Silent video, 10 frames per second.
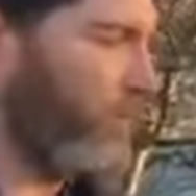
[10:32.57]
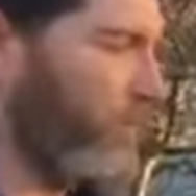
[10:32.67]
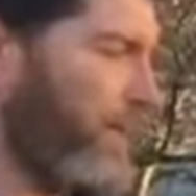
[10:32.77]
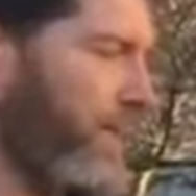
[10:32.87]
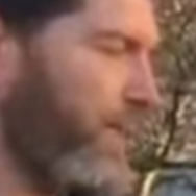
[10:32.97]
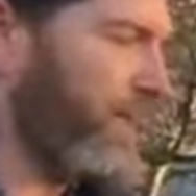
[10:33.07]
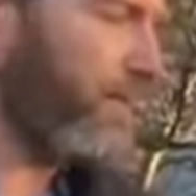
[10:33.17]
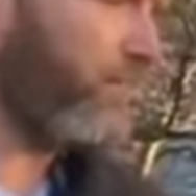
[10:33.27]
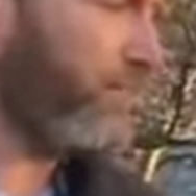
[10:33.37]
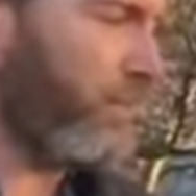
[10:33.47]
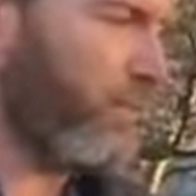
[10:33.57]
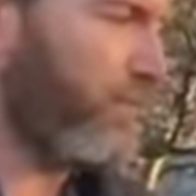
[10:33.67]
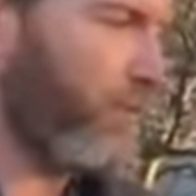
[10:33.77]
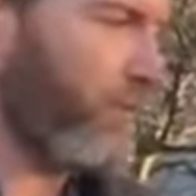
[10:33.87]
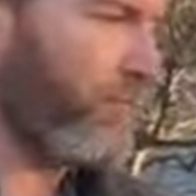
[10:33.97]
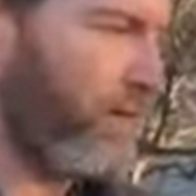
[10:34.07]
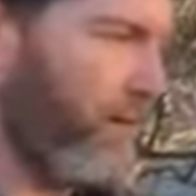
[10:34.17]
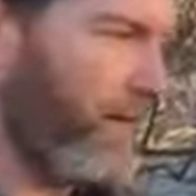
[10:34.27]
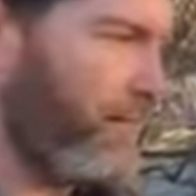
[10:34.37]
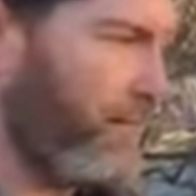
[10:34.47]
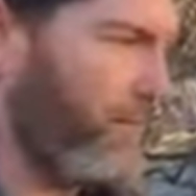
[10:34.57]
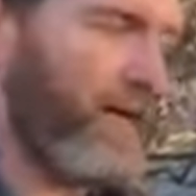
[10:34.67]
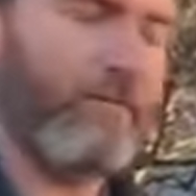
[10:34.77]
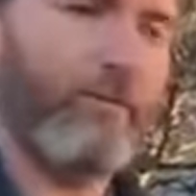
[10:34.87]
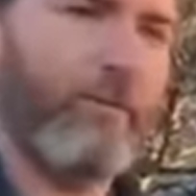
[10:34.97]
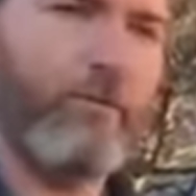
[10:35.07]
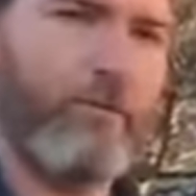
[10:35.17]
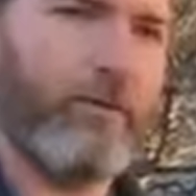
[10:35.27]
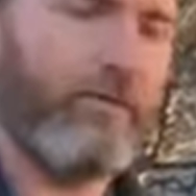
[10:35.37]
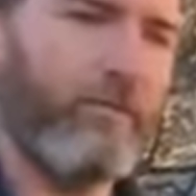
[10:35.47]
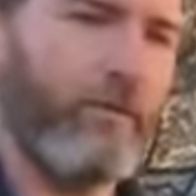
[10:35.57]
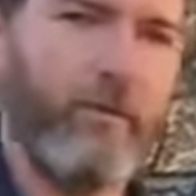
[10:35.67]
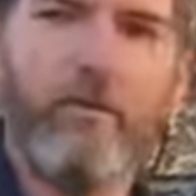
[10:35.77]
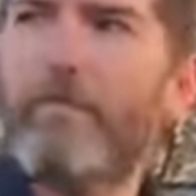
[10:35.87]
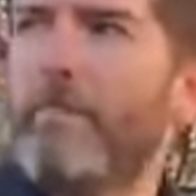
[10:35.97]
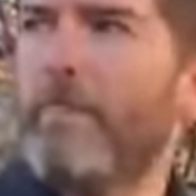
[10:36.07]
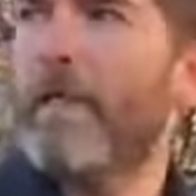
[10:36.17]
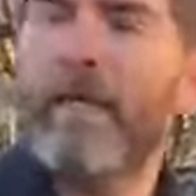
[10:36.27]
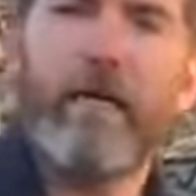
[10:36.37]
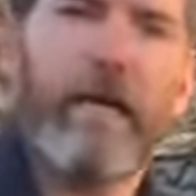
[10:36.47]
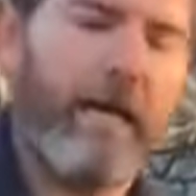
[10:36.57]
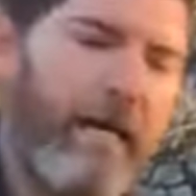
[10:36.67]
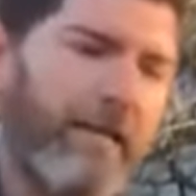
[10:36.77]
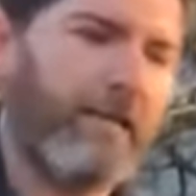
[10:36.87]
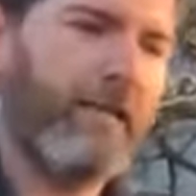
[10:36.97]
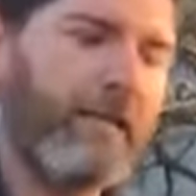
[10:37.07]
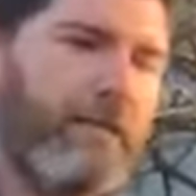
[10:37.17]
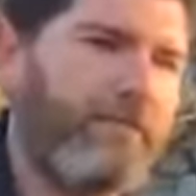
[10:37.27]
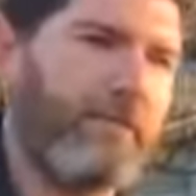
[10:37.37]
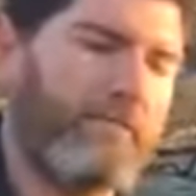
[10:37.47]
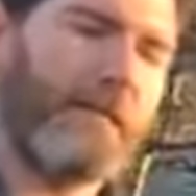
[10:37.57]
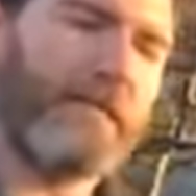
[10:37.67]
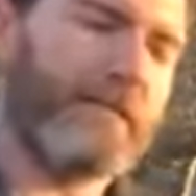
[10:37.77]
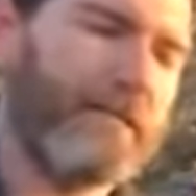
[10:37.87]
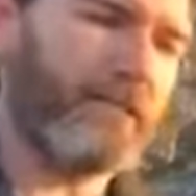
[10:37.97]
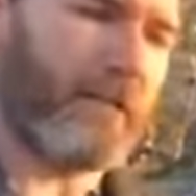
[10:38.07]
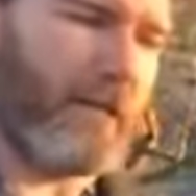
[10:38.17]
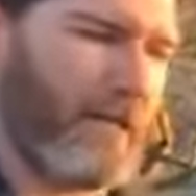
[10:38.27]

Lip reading: 1-888-445-5134 and leave the message.